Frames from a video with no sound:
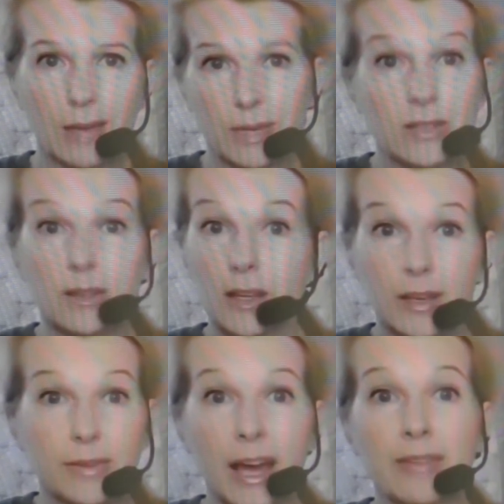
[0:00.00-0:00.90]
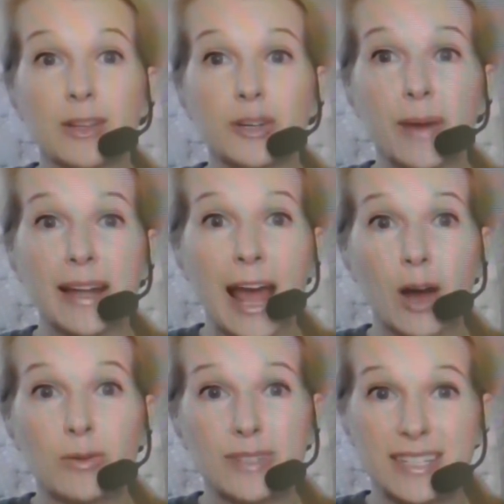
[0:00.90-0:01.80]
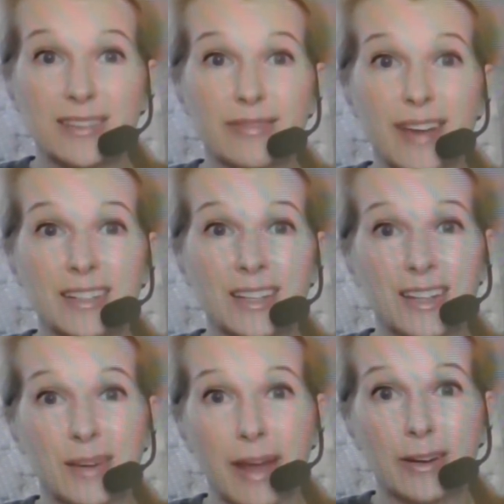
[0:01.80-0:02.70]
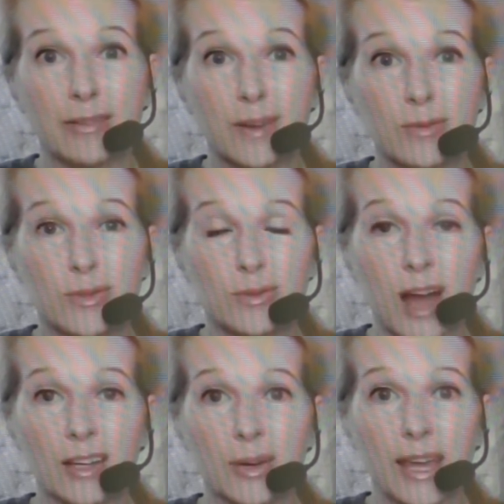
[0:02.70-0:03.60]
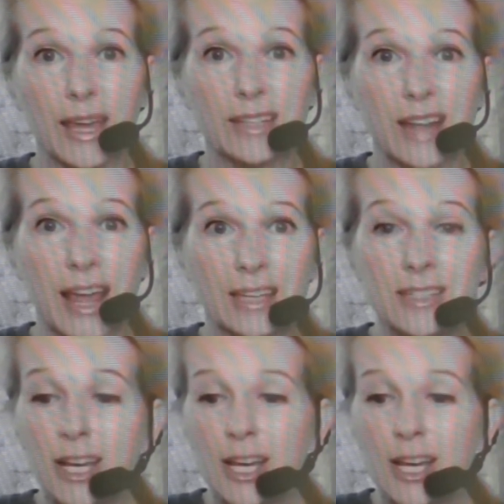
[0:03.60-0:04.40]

because if you haven't learned by now, disinfectant and microphones do not go hand in hand.